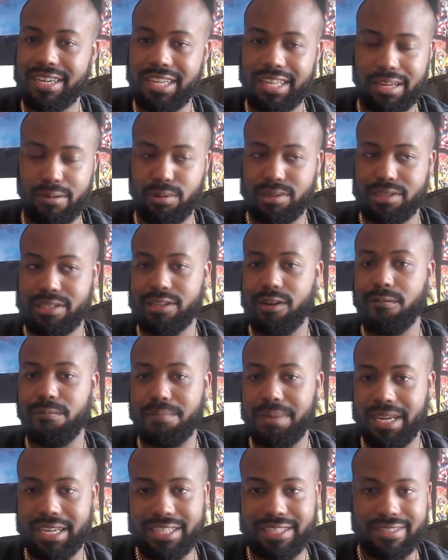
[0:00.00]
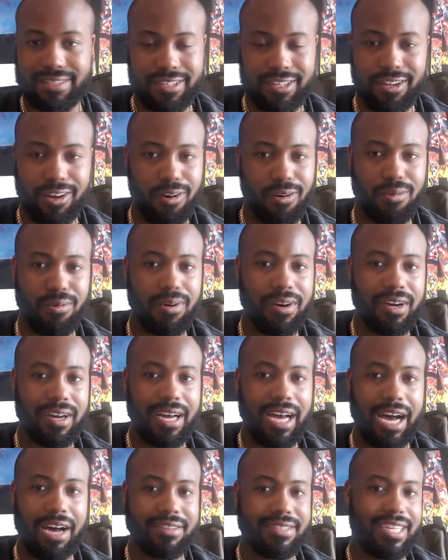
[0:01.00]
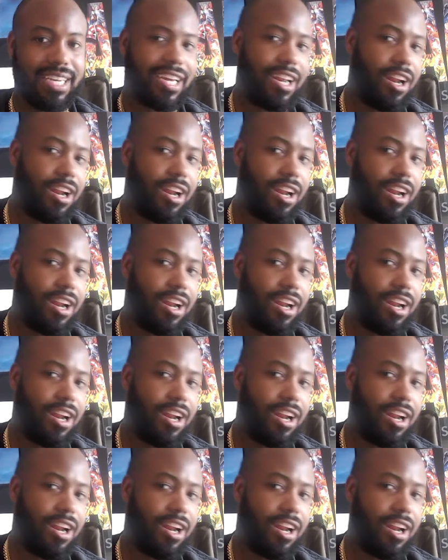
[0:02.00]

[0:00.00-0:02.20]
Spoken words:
It wasn't no big, I was thinking,